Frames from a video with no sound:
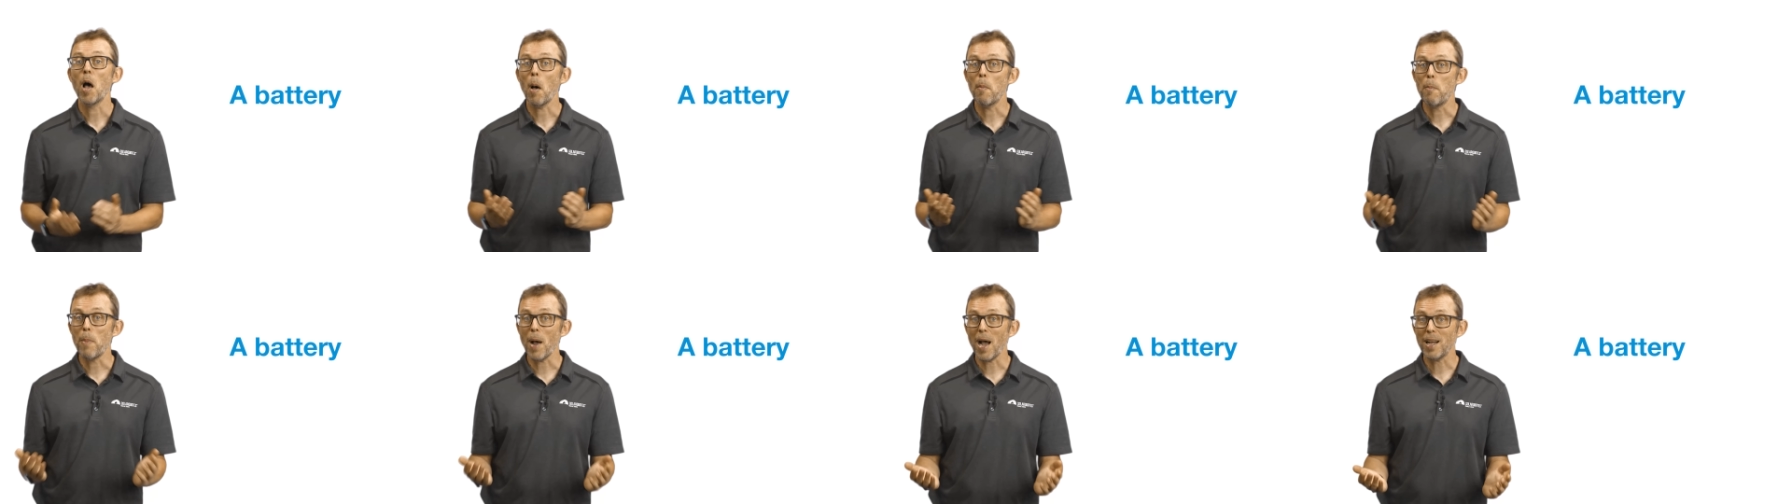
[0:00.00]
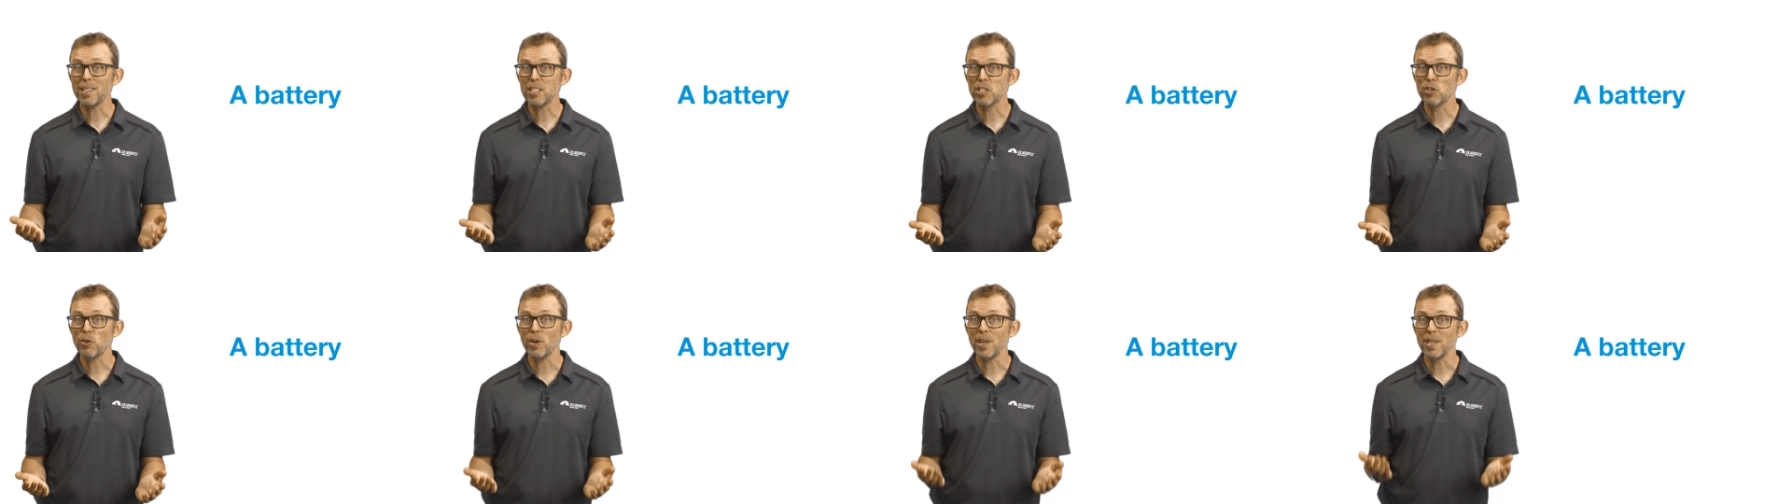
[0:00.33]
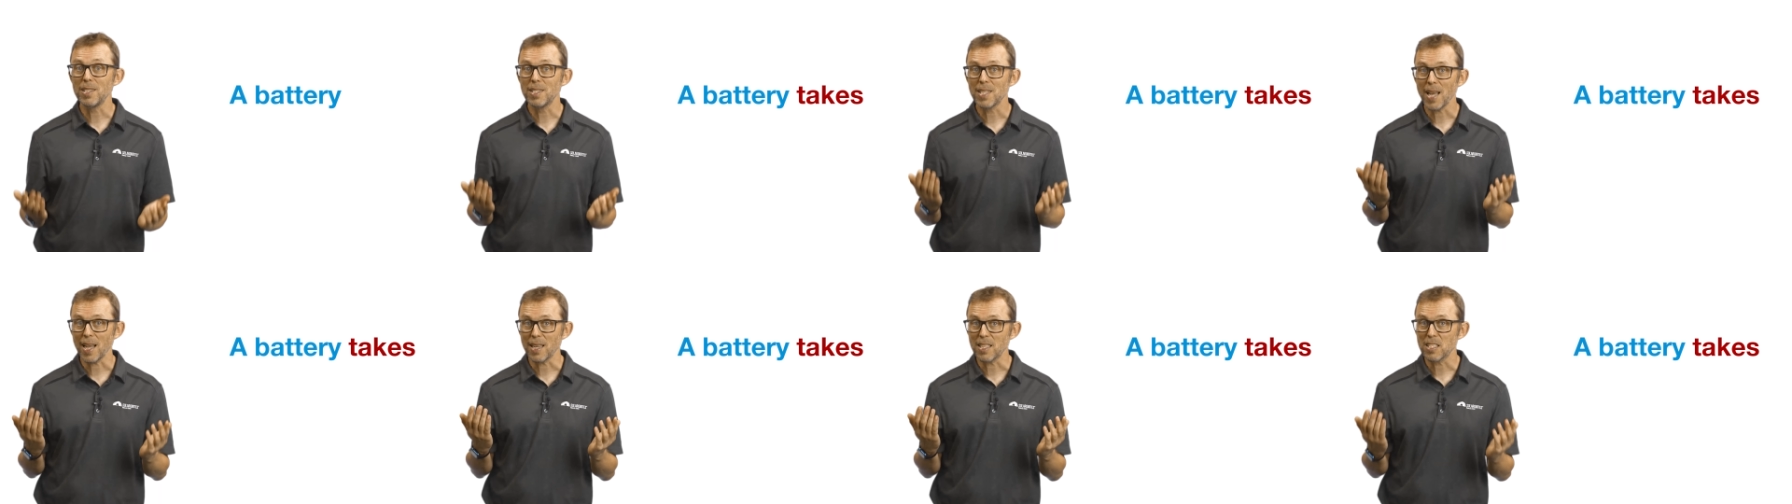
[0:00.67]
A battery
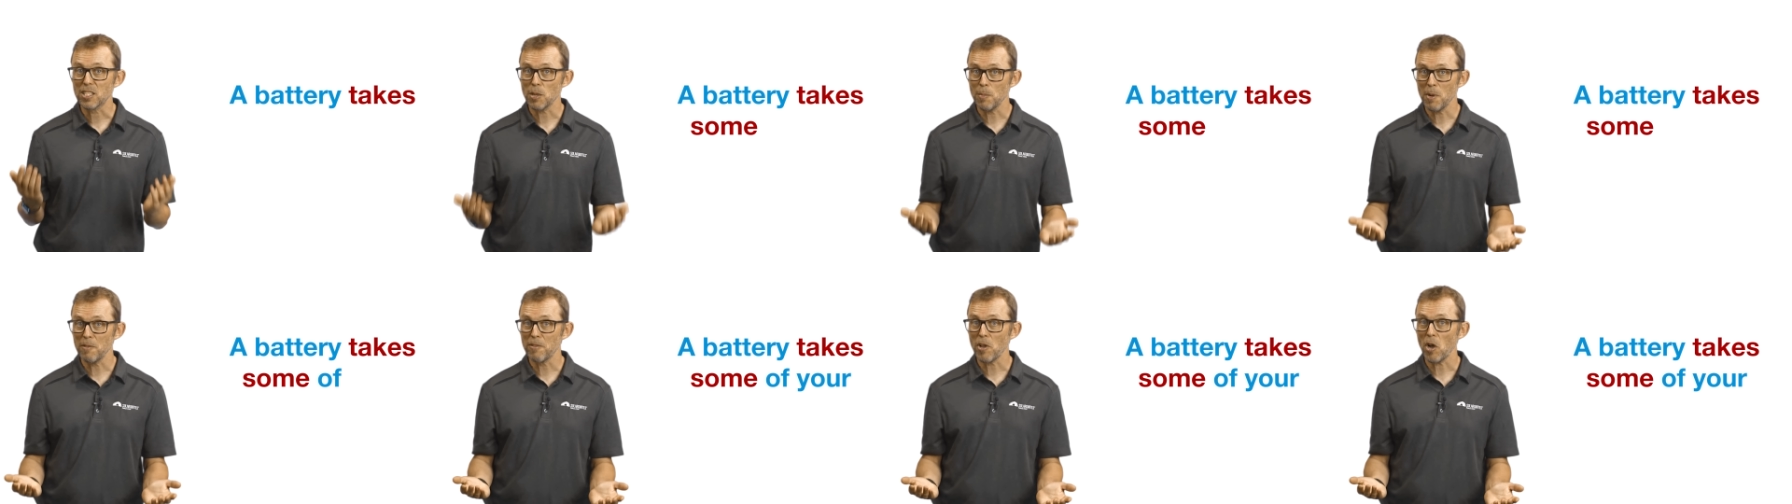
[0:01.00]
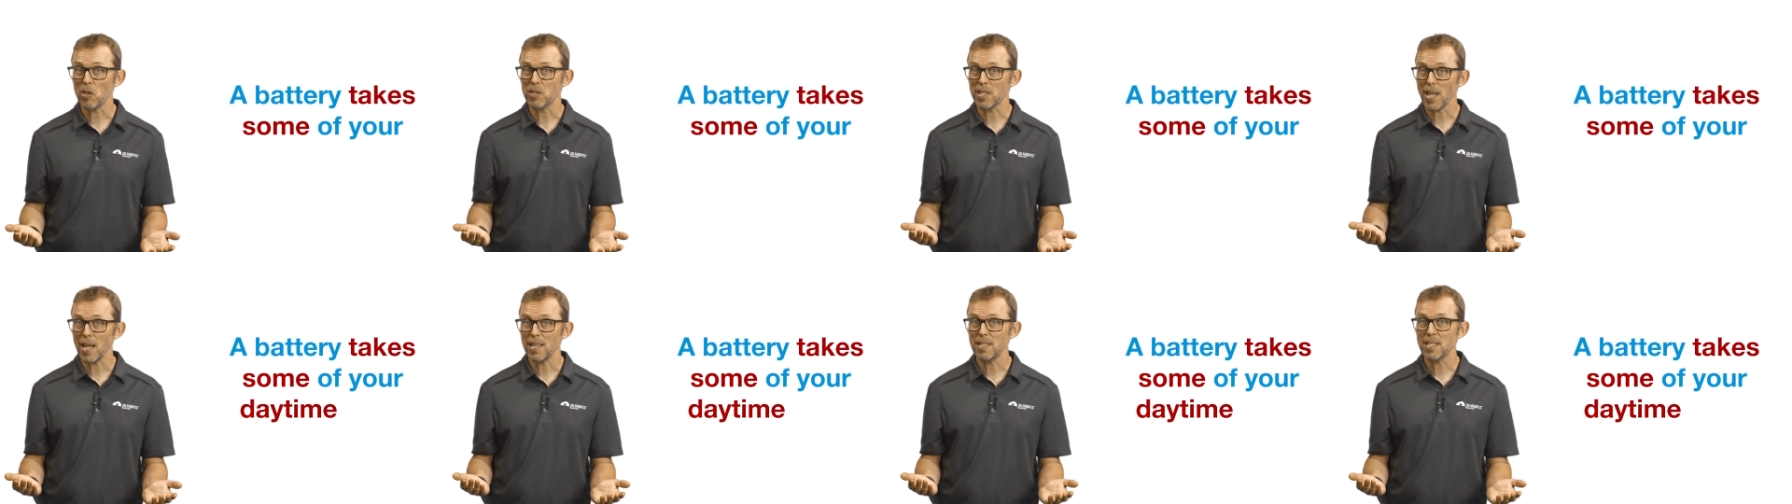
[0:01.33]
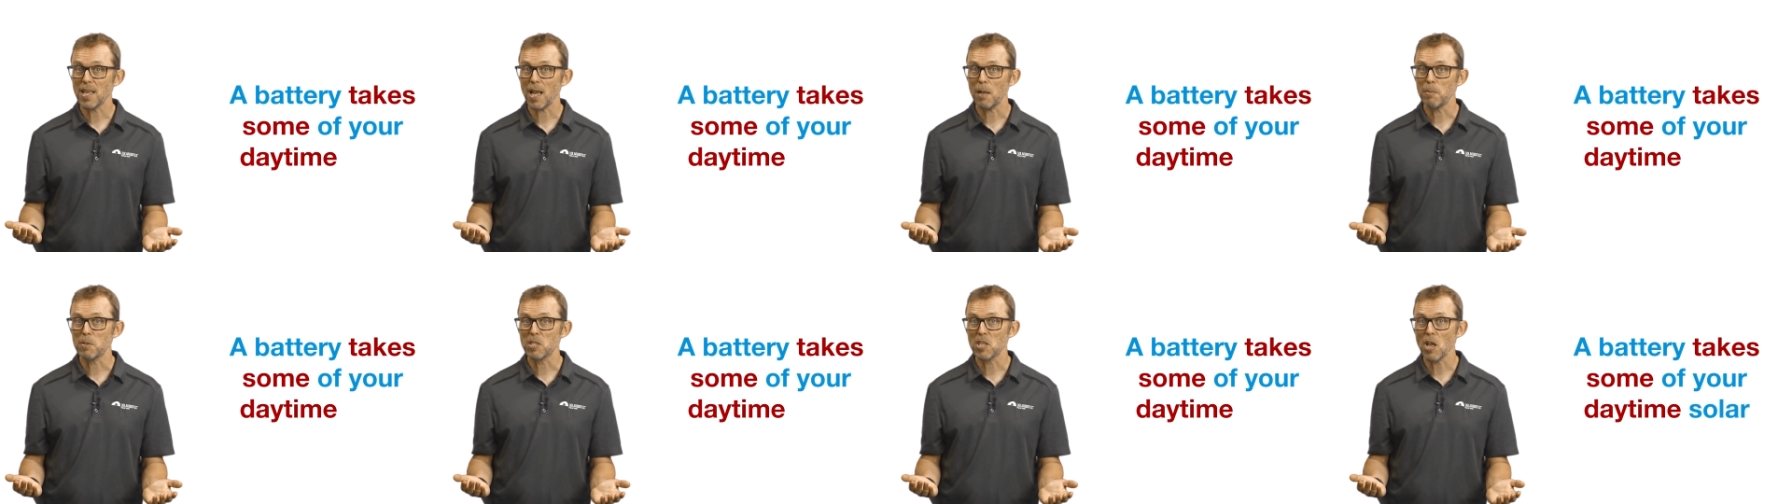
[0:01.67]
takes some of your
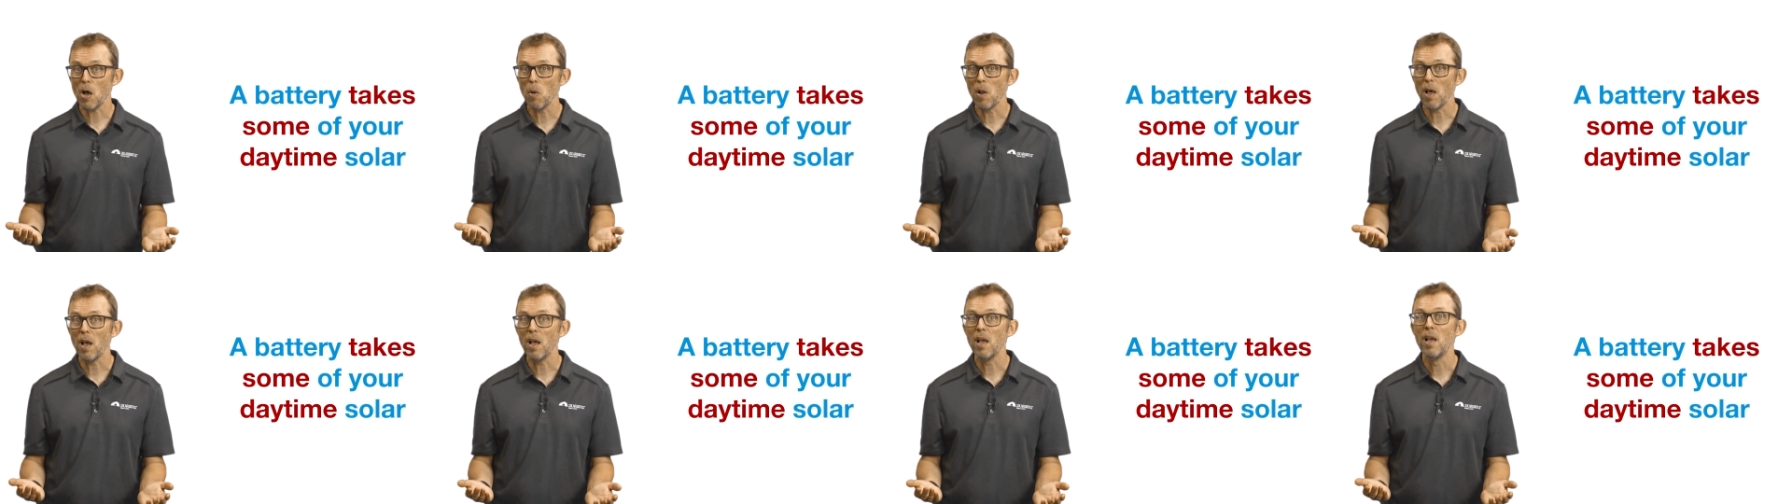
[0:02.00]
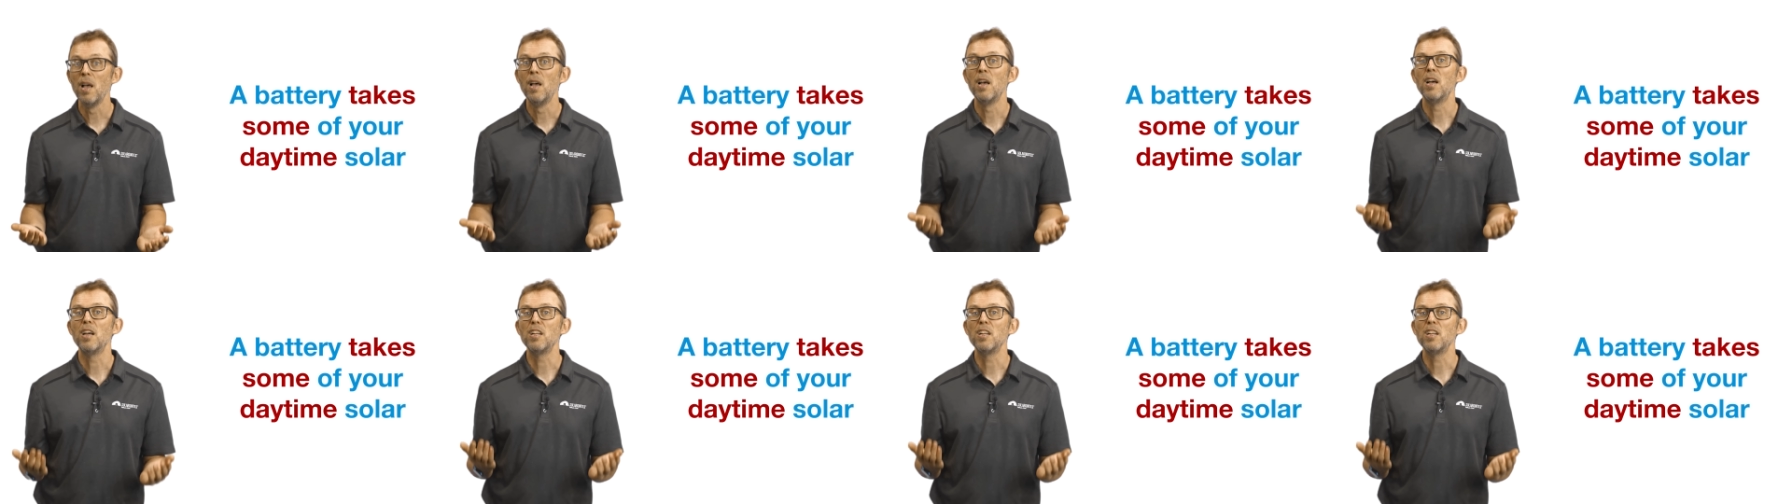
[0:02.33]
daytime solar